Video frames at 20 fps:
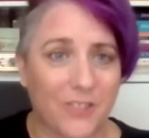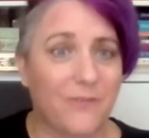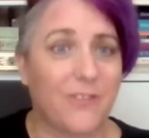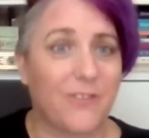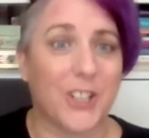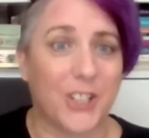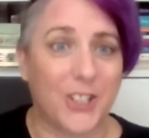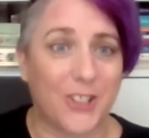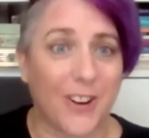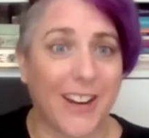
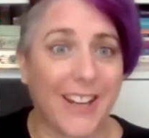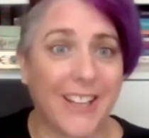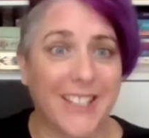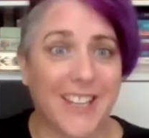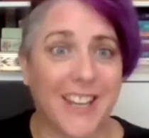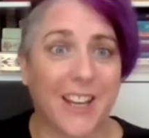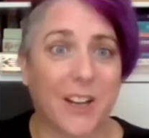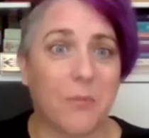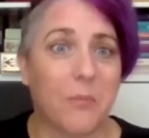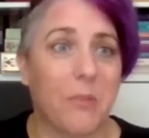
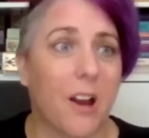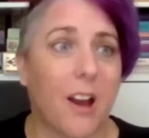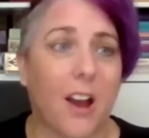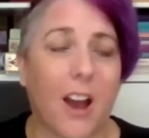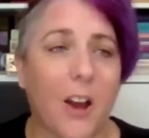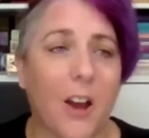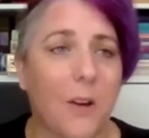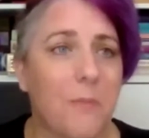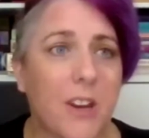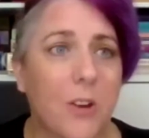frustrating, but
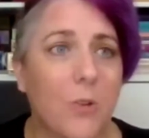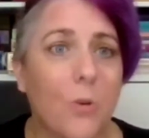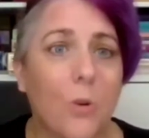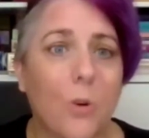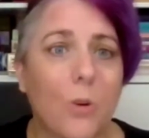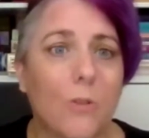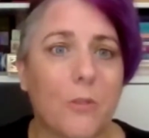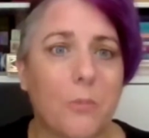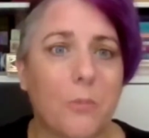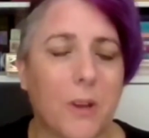I'm in
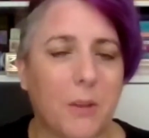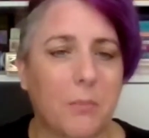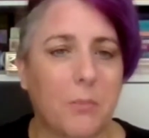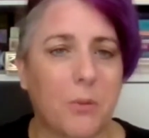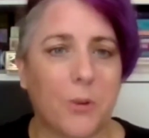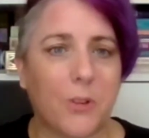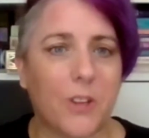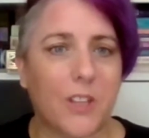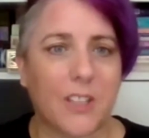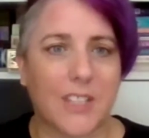awe of
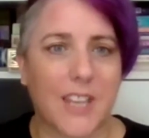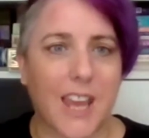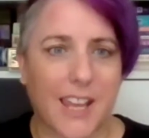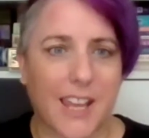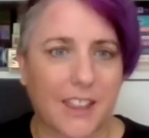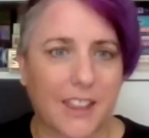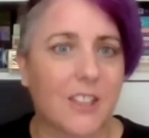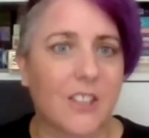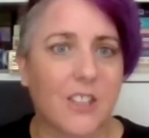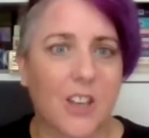people that
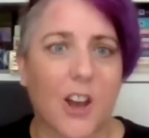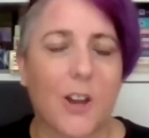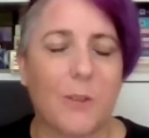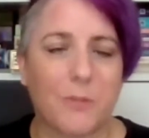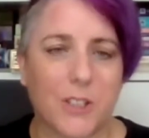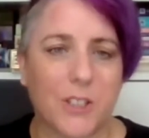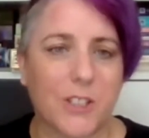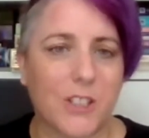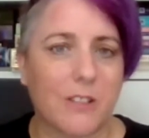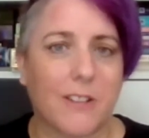take the time
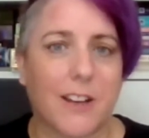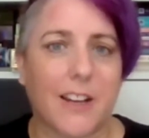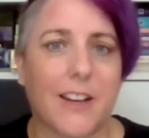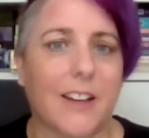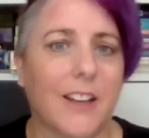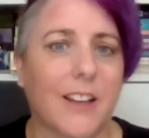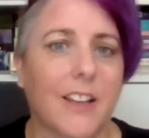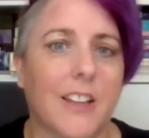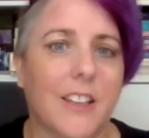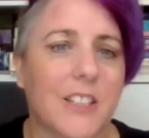to do it.
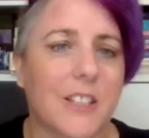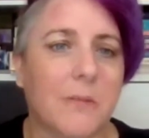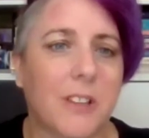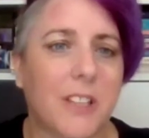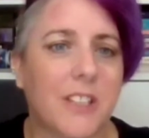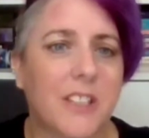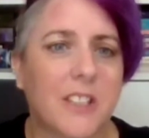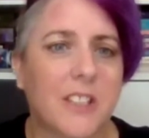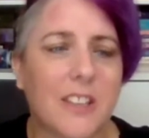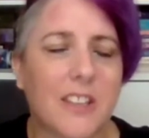So
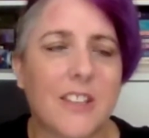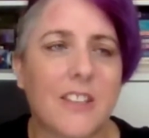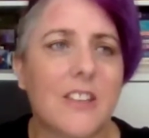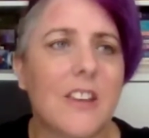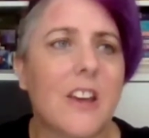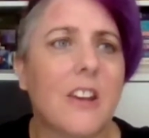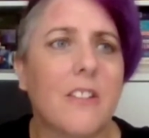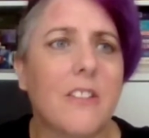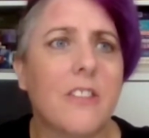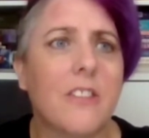it's
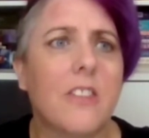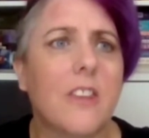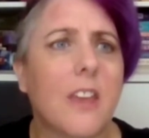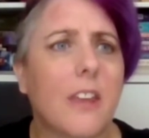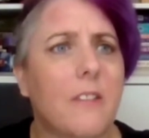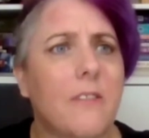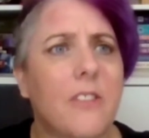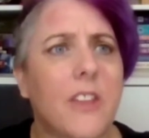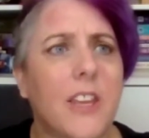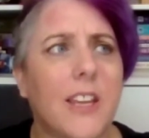none
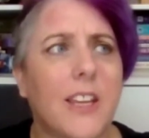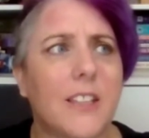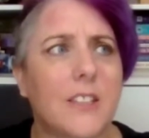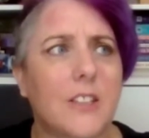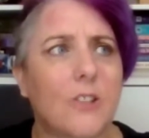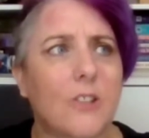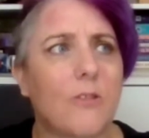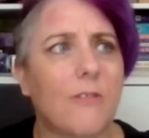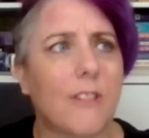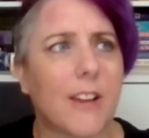of these
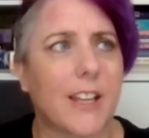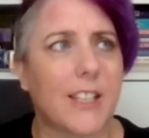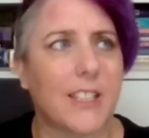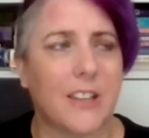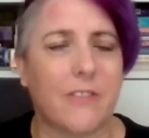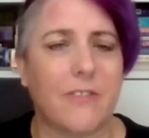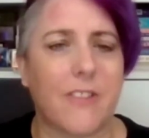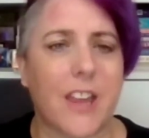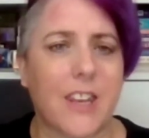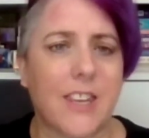
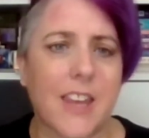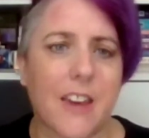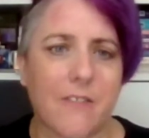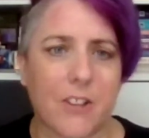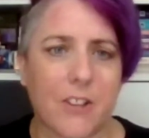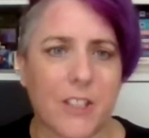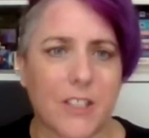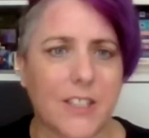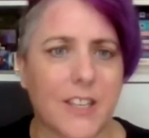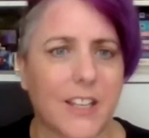creative
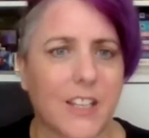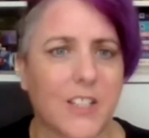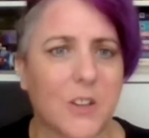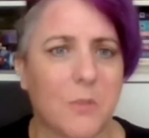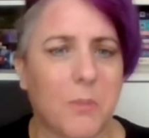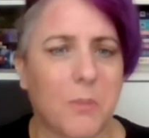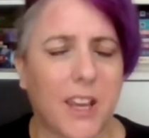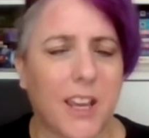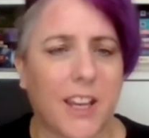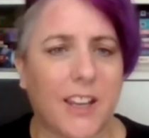endeavors need to
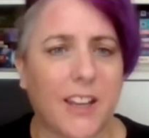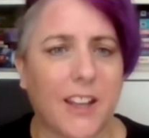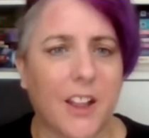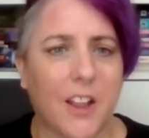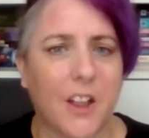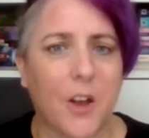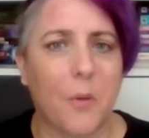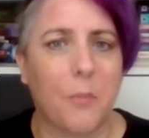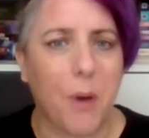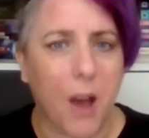be
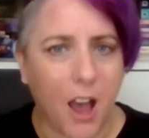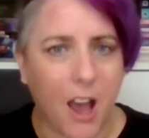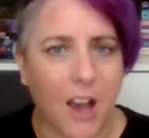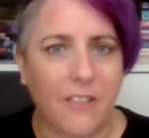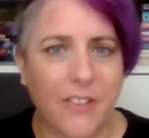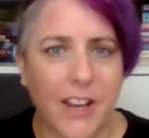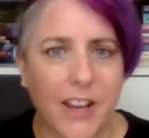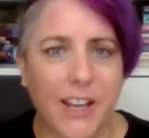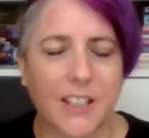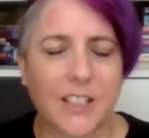
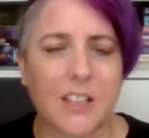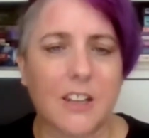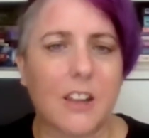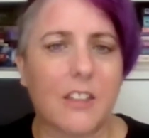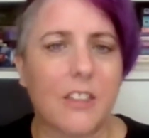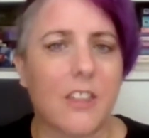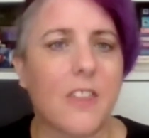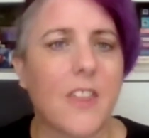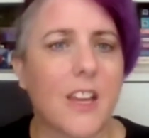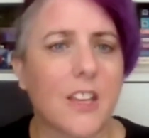perfect, and I
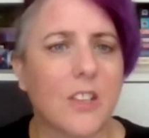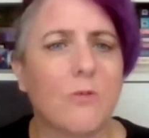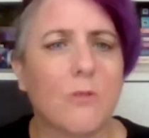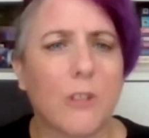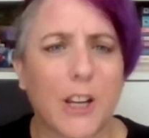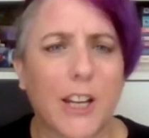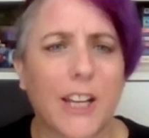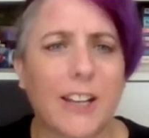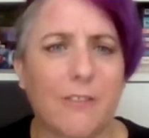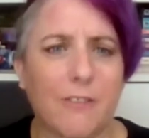think that's
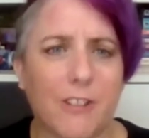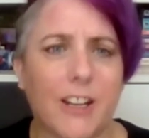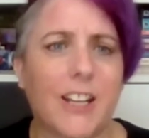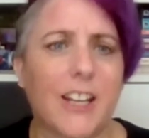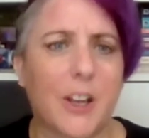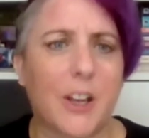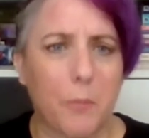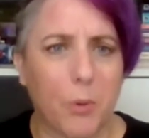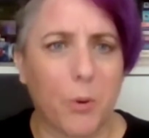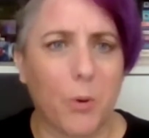really,
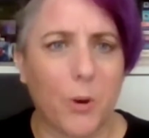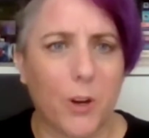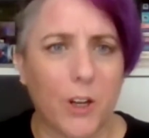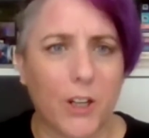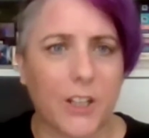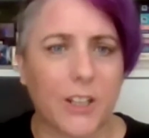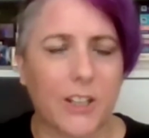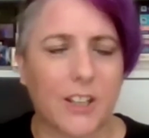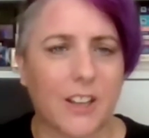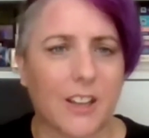really
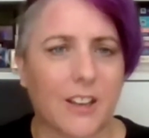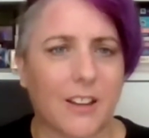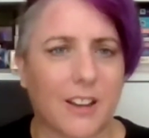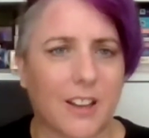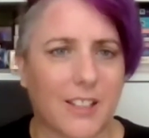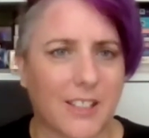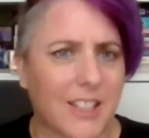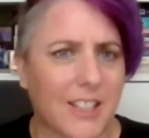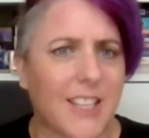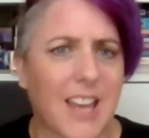important
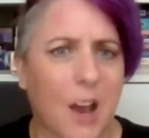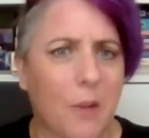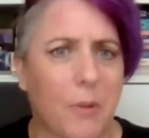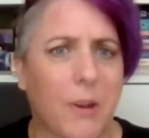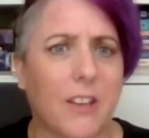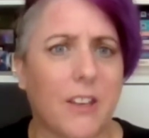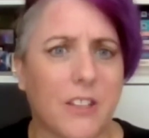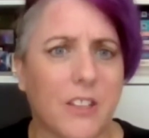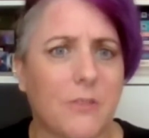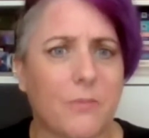to tap
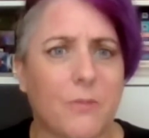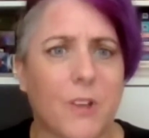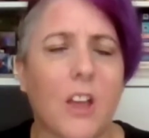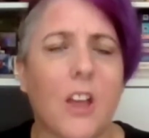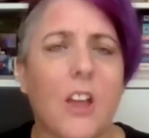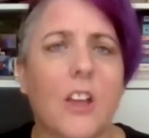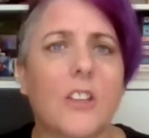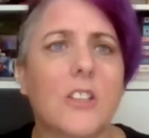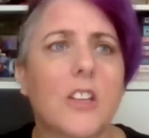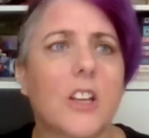it, to
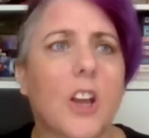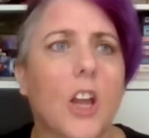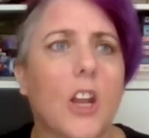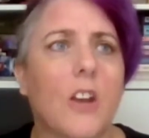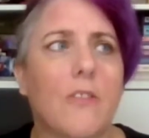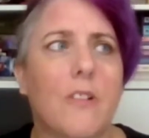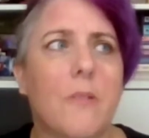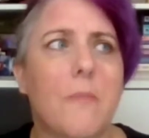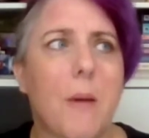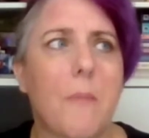kind
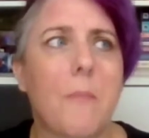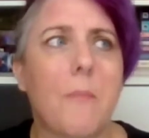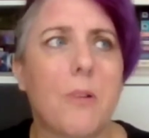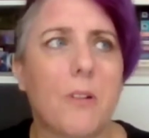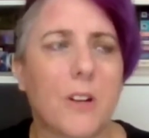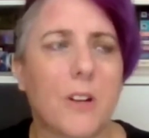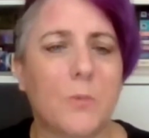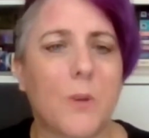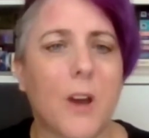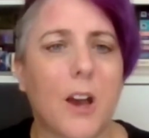of remember
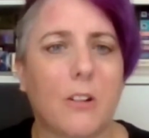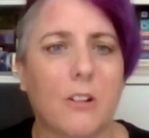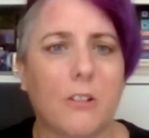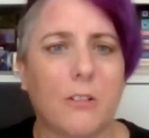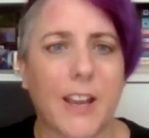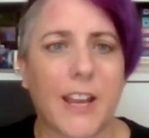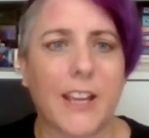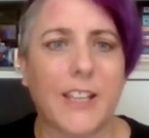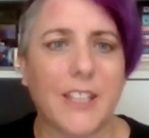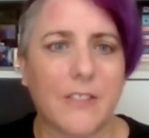as well.
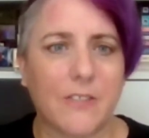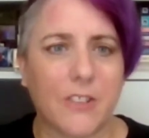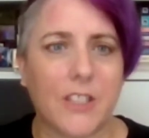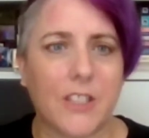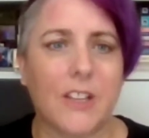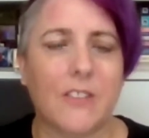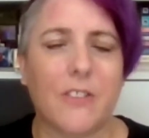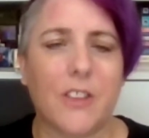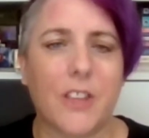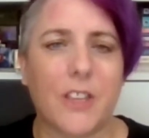
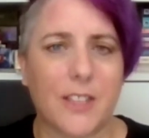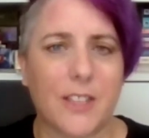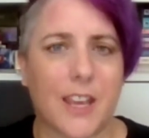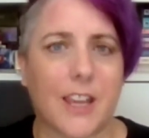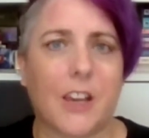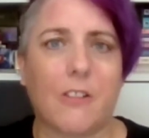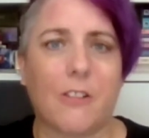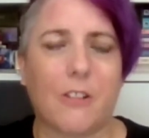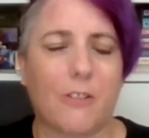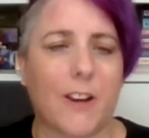Creativity for the
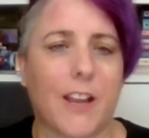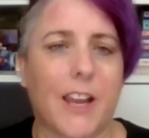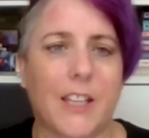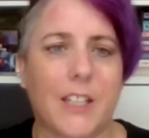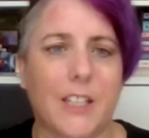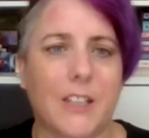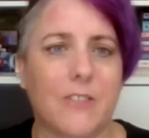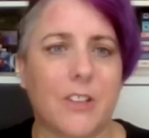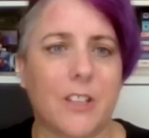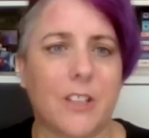sake of
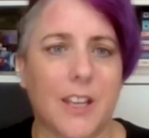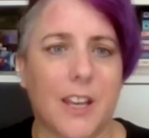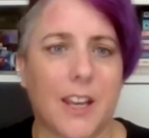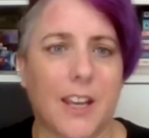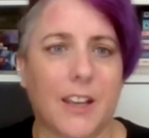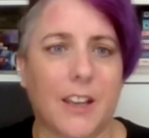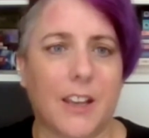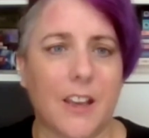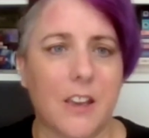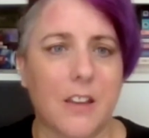
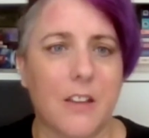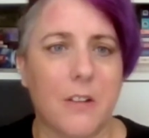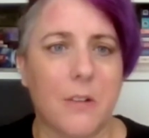creativity